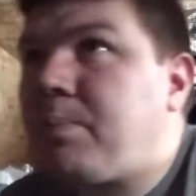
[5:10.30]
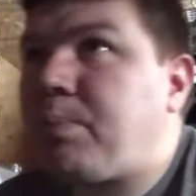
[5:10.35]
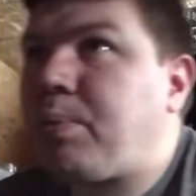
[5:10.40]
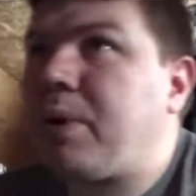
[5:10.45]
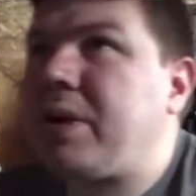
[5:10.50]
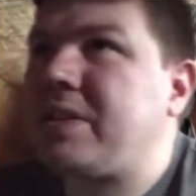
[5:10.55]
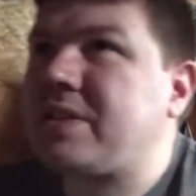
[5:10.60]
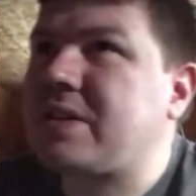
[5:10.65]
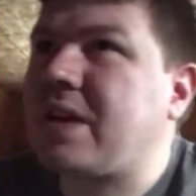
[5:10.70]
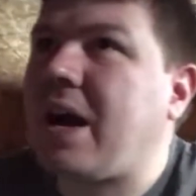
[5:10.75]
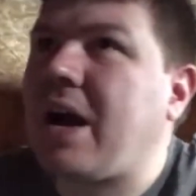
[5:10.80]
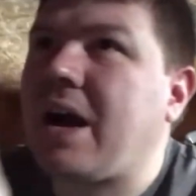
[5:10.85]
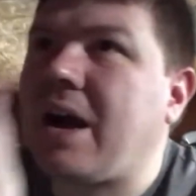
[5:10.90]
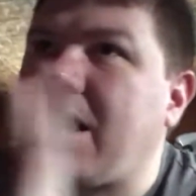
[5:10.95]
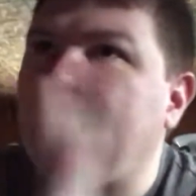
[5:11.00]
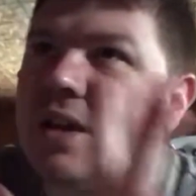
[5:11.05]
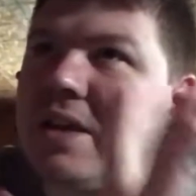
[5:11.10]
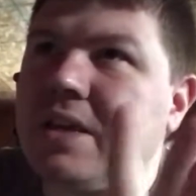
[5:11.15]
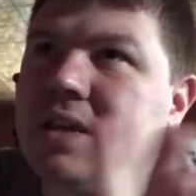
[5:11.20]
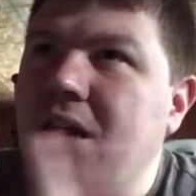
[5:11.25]
but it's got
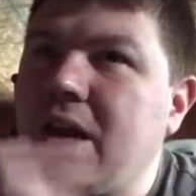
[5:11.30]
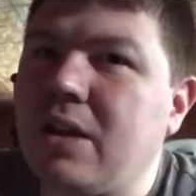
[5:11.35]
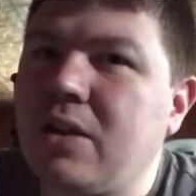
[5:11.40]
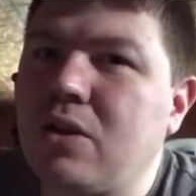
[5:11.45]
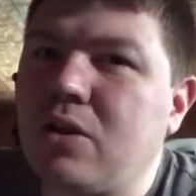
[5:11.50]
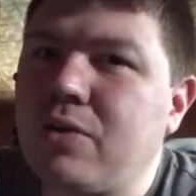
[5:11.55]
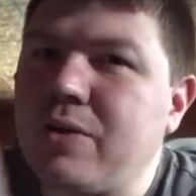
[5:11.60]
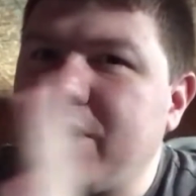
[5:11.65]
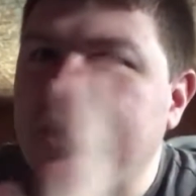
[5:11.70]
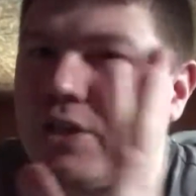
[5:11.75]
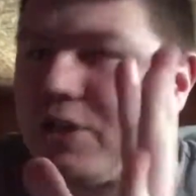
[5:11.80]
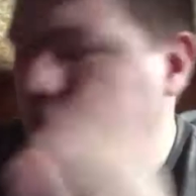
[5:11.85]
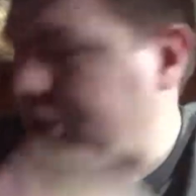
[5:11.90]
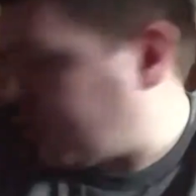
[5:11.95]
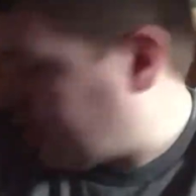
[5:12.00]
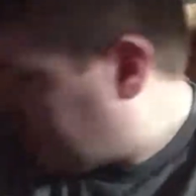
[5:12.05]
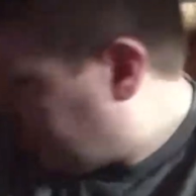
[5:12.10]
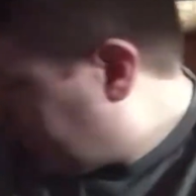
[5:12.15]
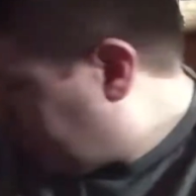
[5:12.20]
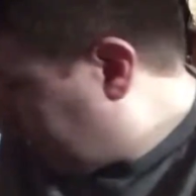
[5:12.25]
a
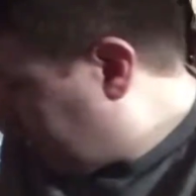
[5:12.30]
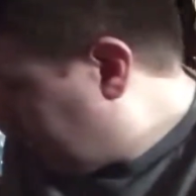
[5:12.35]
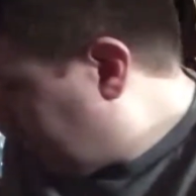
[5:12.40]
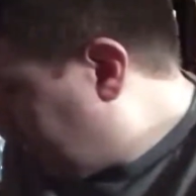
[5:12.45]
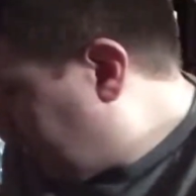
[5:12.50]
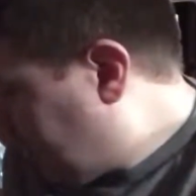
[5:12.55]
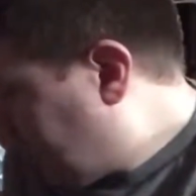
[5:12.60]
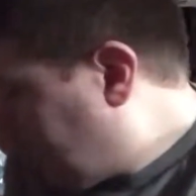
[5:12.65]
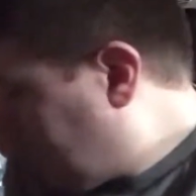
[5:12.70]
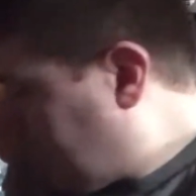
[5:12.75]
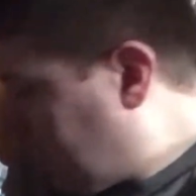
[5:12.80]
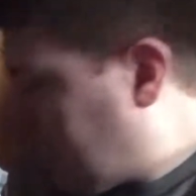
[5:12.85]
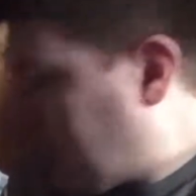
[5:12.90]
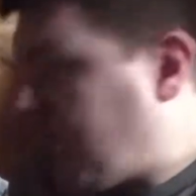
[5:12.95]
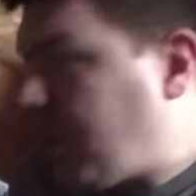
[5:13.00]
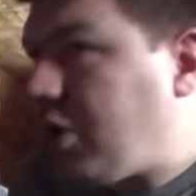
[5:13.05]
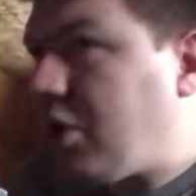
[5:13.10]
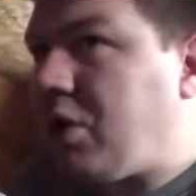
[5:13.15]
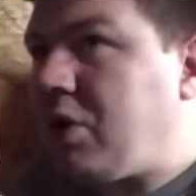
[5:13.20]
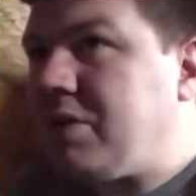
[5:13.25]
yellowish
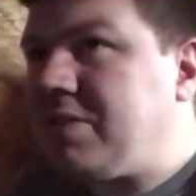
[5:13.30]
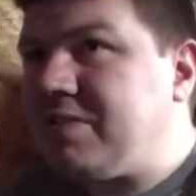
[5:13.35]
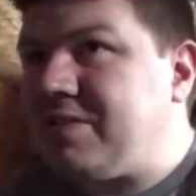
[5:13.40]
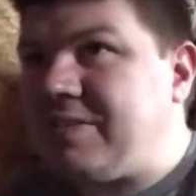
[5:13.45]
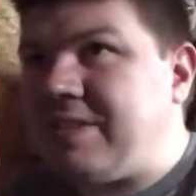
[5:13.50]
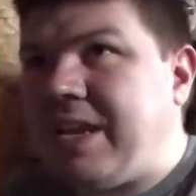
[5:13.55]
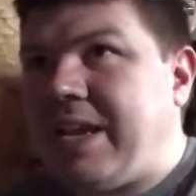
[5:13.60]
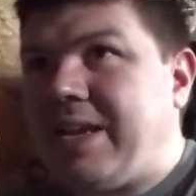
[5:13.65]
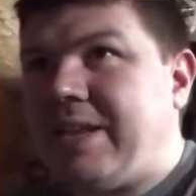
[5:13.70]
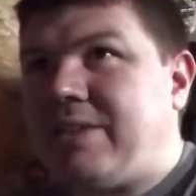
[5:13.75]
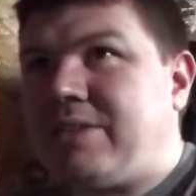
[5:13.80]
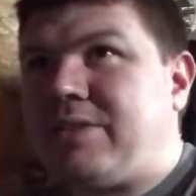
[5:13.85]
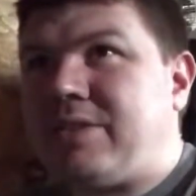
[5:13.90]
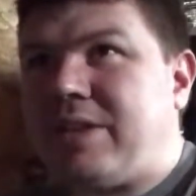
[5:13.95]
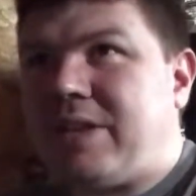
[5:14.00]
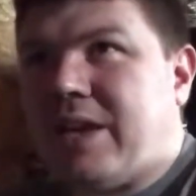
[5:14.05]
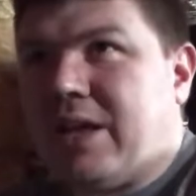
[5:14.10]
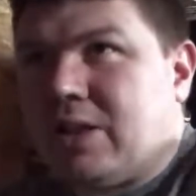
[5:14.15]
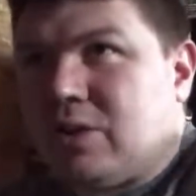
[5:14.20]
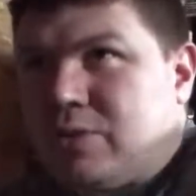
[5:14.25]
tint,
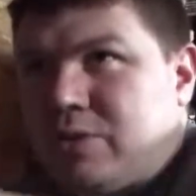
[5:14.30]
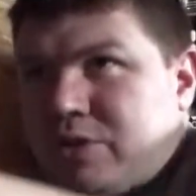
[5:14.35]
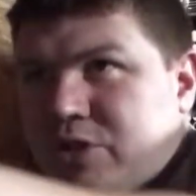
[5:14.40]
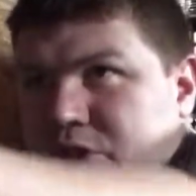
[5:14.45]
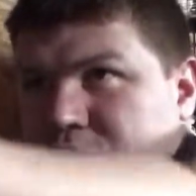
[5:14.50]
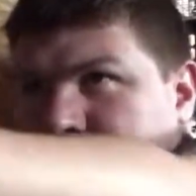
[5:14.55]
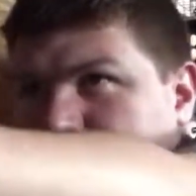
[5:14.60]
a yellowish